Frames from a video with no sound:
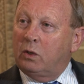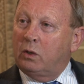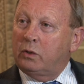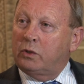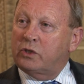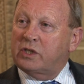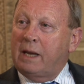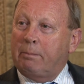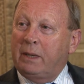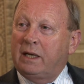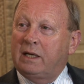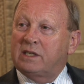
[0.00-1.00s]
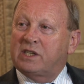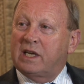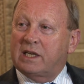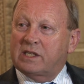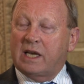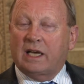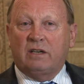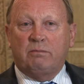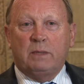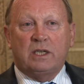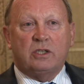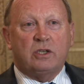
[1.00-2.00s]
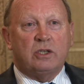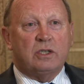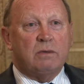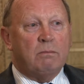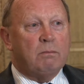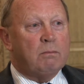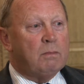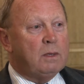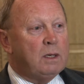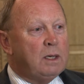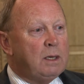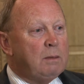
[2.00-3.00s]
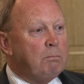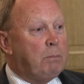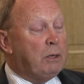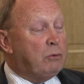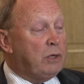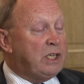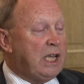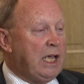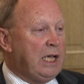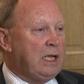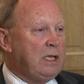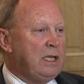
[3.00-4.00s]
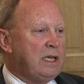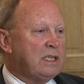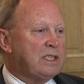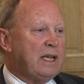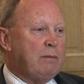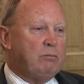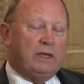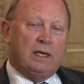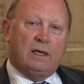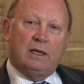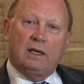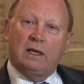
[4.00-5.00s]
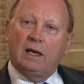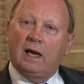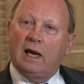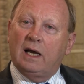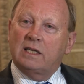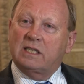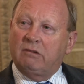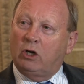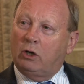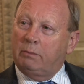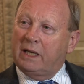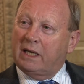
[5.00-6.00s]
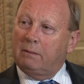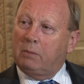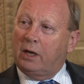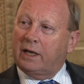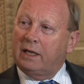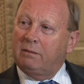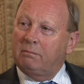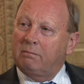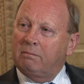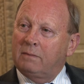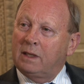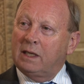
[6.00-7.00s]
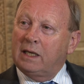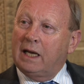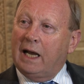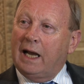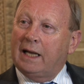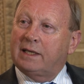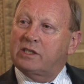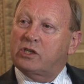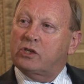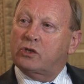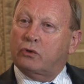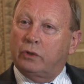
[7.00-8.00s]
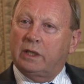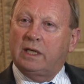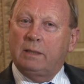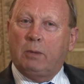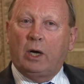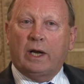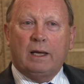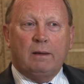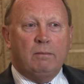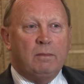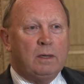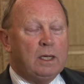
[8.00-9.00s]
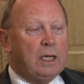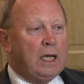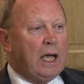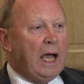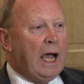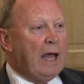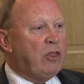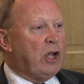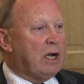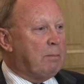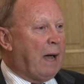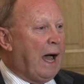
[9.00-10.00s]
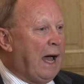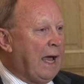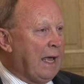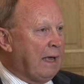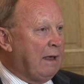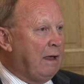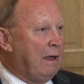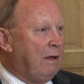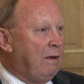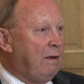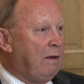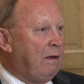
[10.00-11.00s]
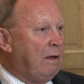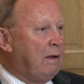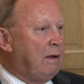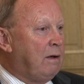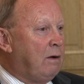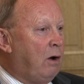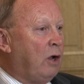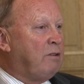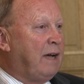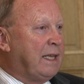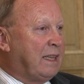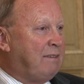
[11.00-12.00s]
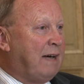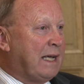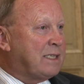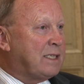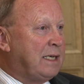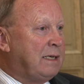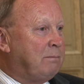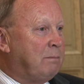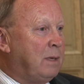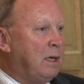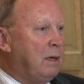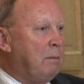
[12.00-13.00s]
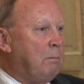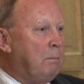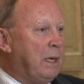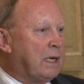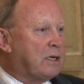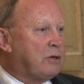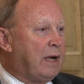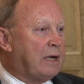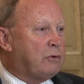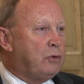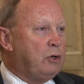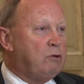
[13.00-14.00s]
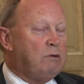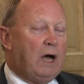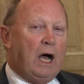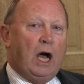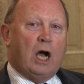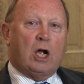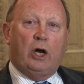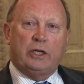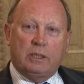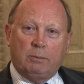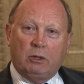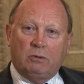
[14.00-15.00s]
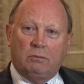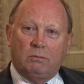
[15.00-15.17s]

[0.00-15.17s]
to step in as the executive ministers, but retain the Assembly as the lawmaking body and as the scrutiny body, and thereby, unlike the last time, make direct rule accountable.